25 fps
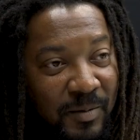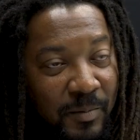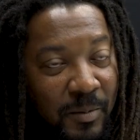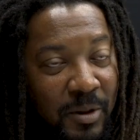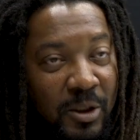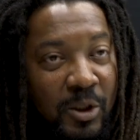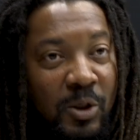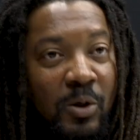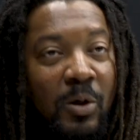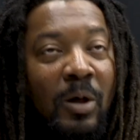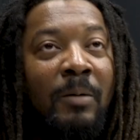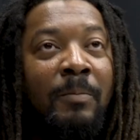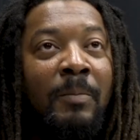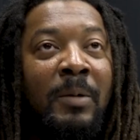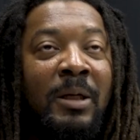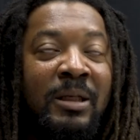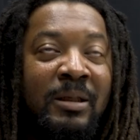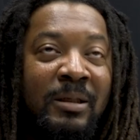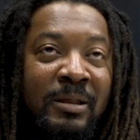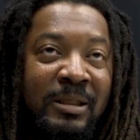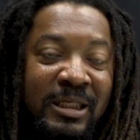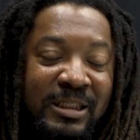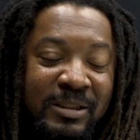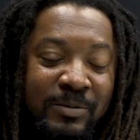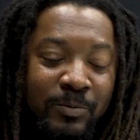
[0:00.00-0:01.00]
But
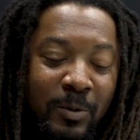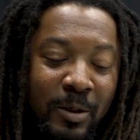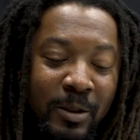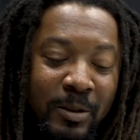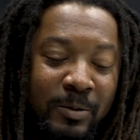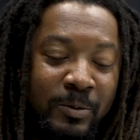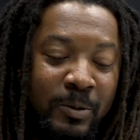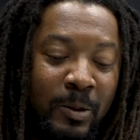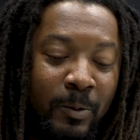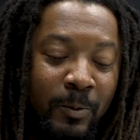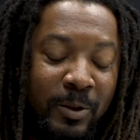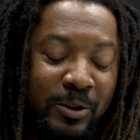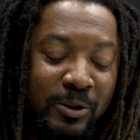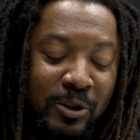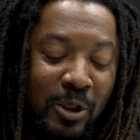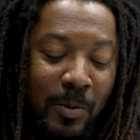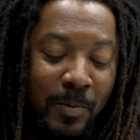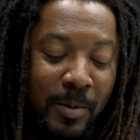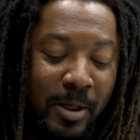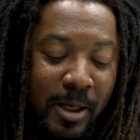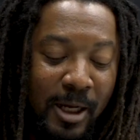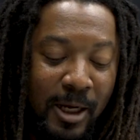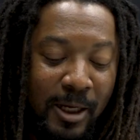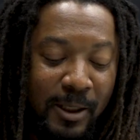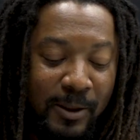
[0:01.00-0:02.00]
this is what I was
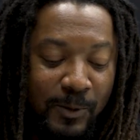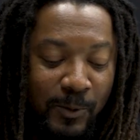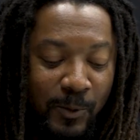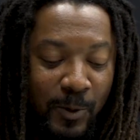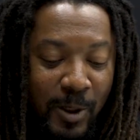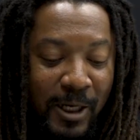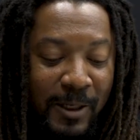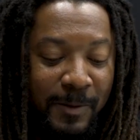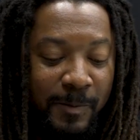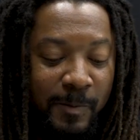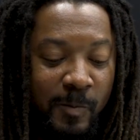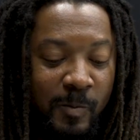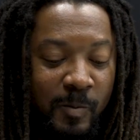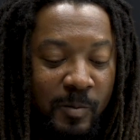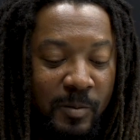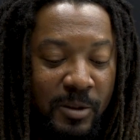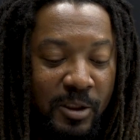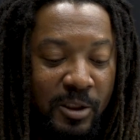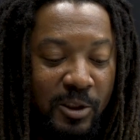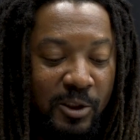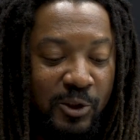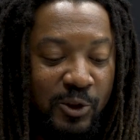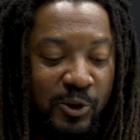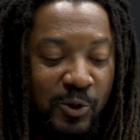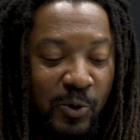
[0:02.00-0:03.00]
coming at, right?
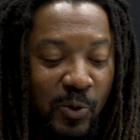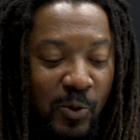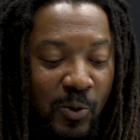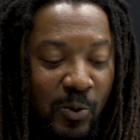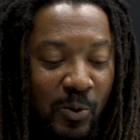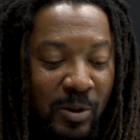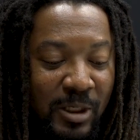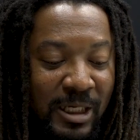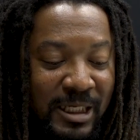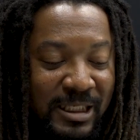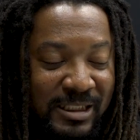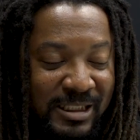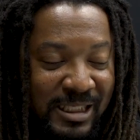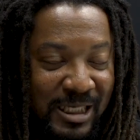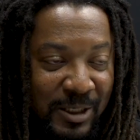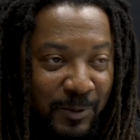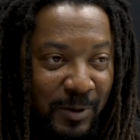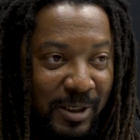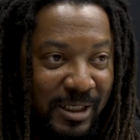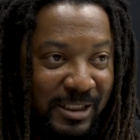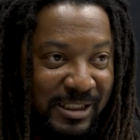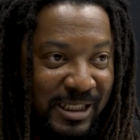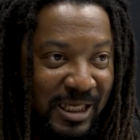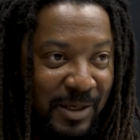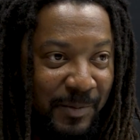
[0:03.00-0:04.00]
So let's stick with
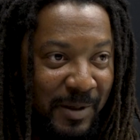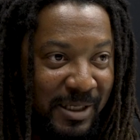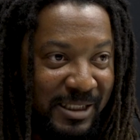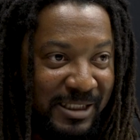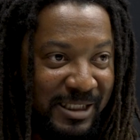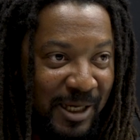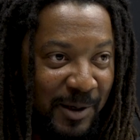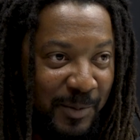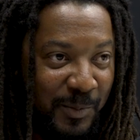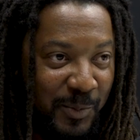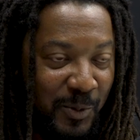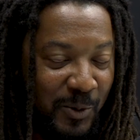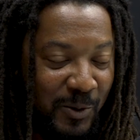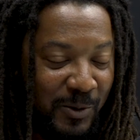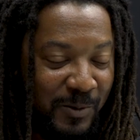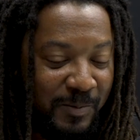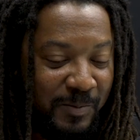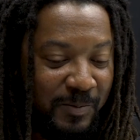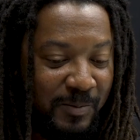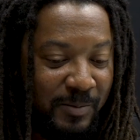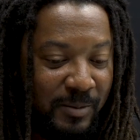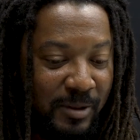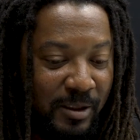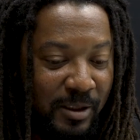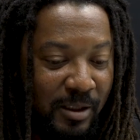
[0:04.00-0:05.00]
the same example.
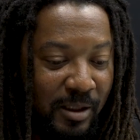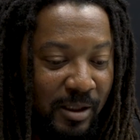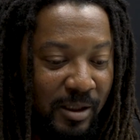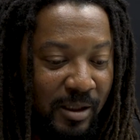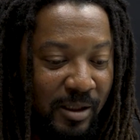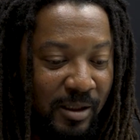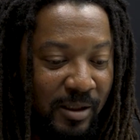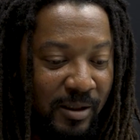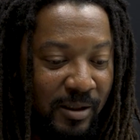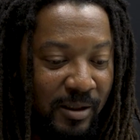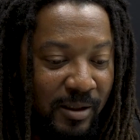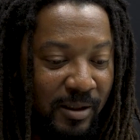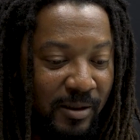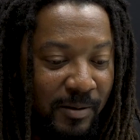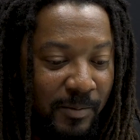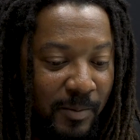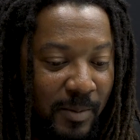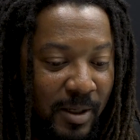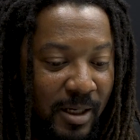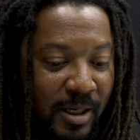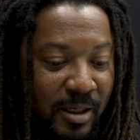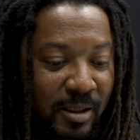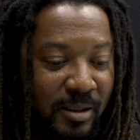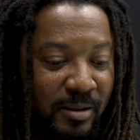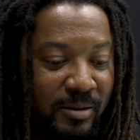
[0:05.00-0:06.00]

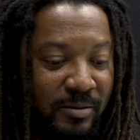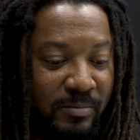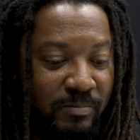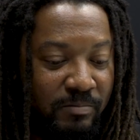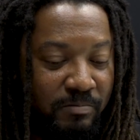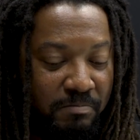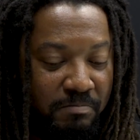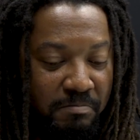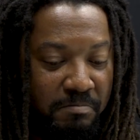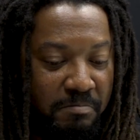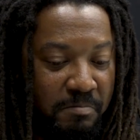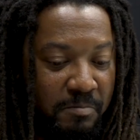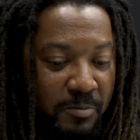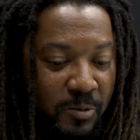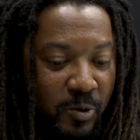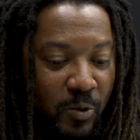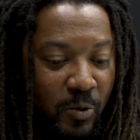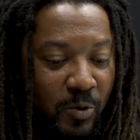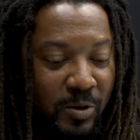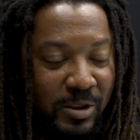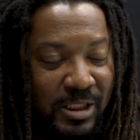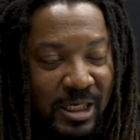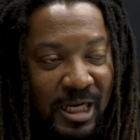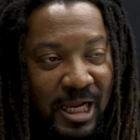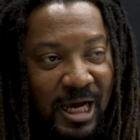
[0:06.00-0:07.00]
Man
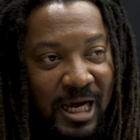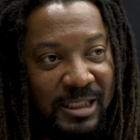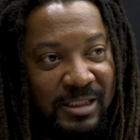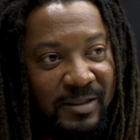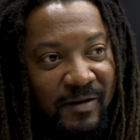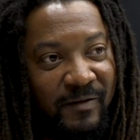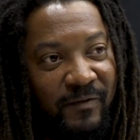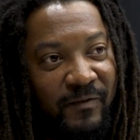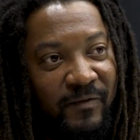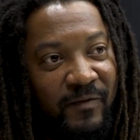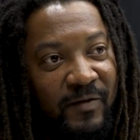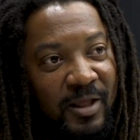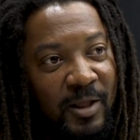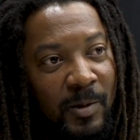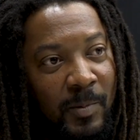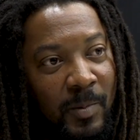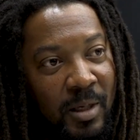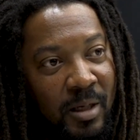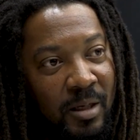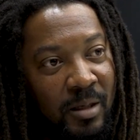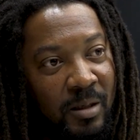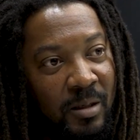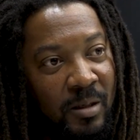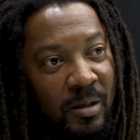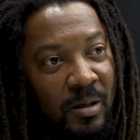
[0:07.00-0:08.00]
goes and asks a
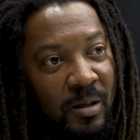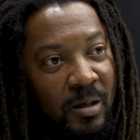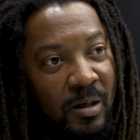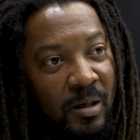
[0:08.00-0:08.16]
female